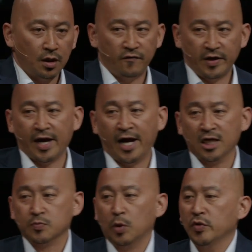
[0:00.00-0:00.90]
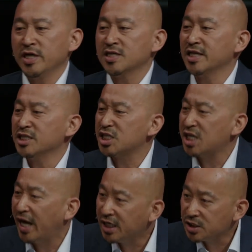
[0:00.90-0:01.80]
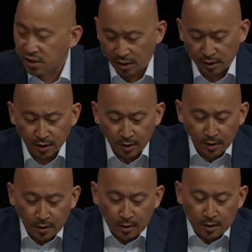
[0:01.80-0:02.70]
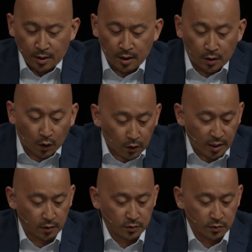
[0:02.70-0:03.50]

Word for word: of the gospel is then changing in all